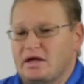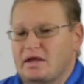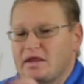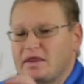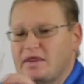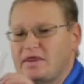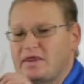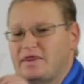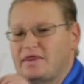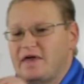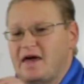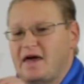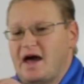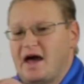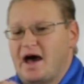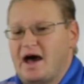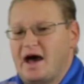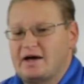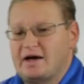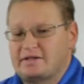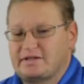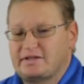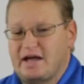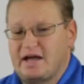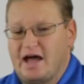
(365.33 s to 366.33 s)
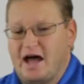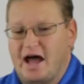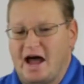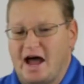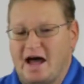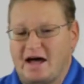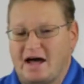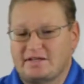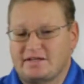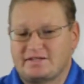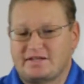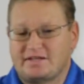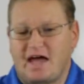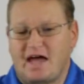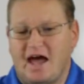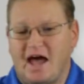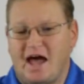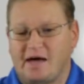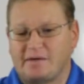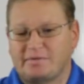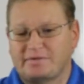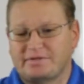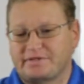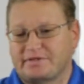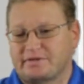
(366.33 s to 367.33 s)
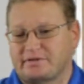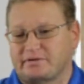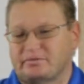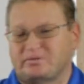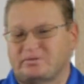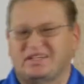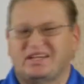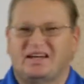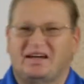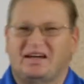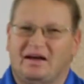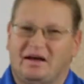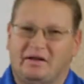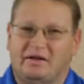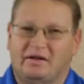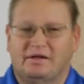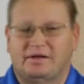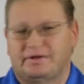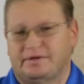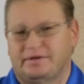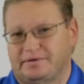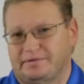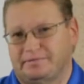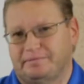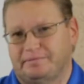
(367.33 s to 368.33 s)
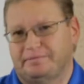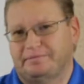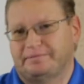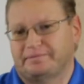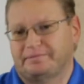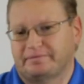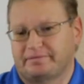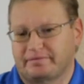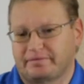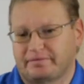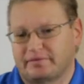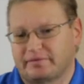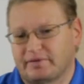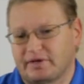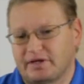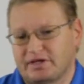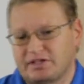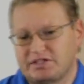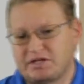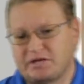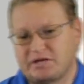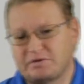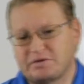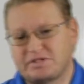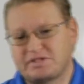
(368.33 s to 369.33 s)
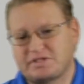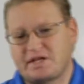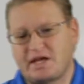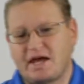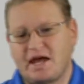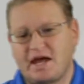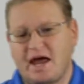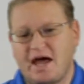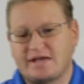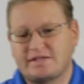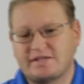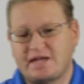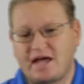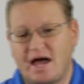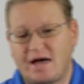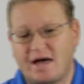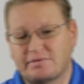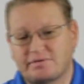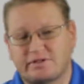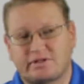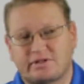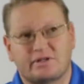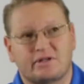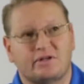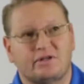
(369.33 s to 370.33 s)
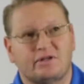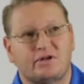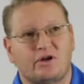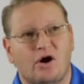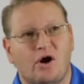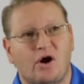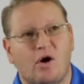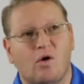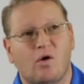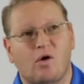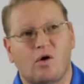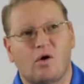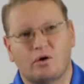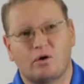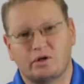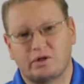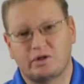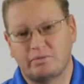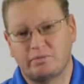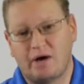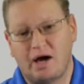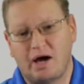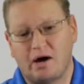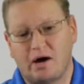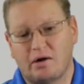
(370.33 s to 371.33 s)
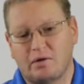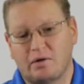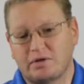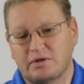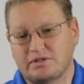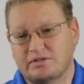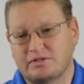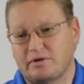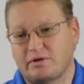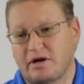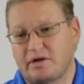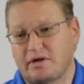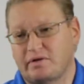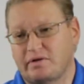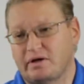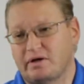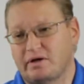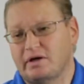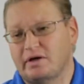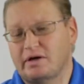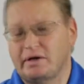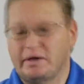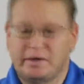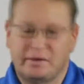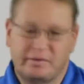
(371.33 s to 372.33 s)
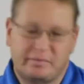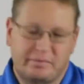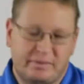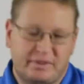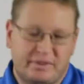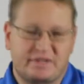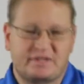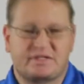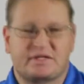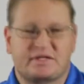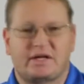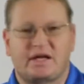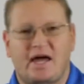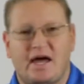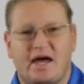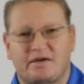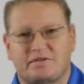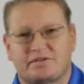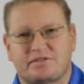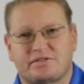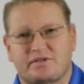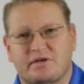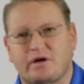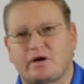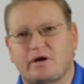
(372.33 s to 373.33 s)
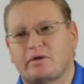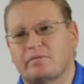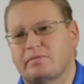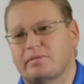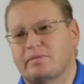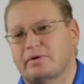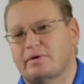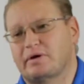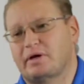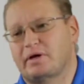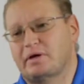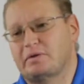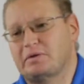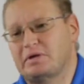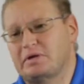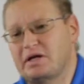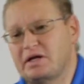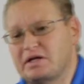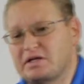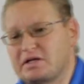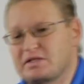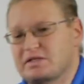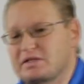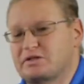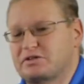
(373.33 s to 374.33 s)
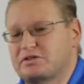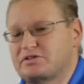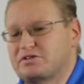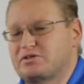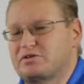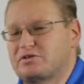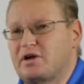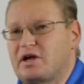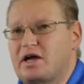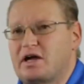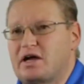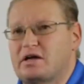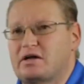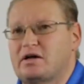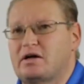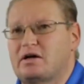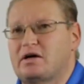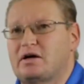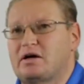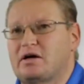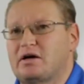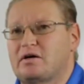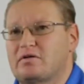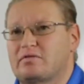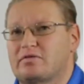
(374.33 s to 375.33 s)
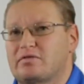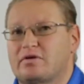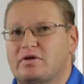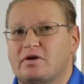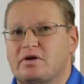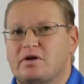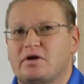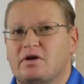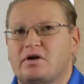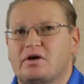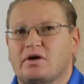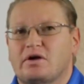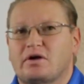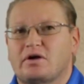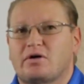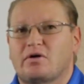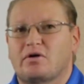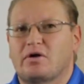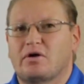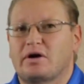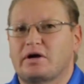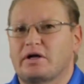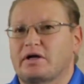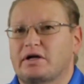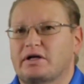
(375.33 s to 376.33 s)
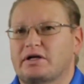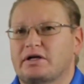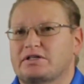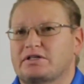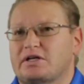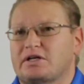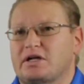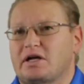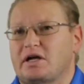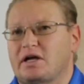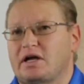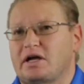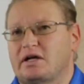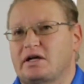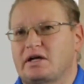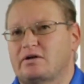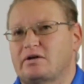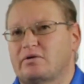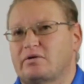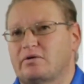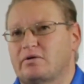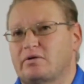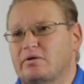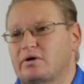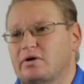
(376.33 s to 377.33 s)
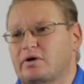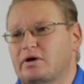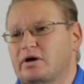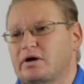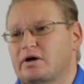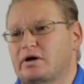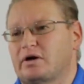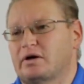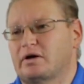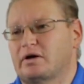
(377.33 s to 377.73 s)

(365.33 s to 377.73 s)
That has well, I generally say it has absolutely no holding power whatsoever, but it's going to have some. I mean, any little strand of cordage and or